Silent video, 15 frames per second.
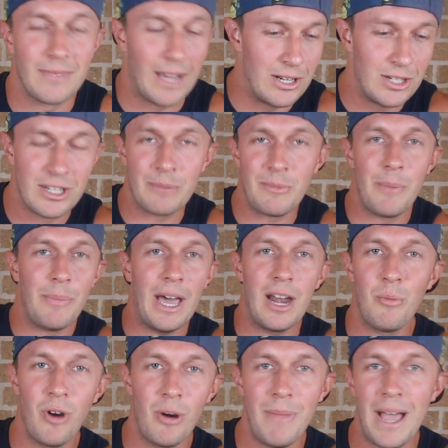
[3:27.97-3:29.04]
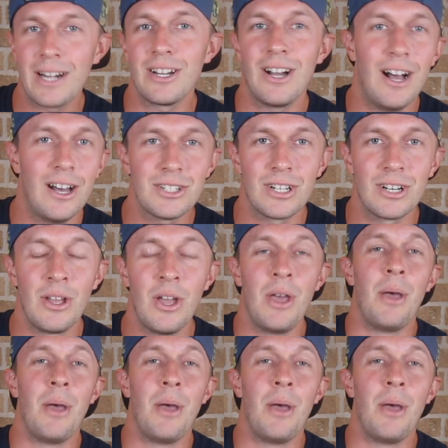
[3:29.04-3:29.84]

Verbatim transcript: I just take my paddleboard back to Austin.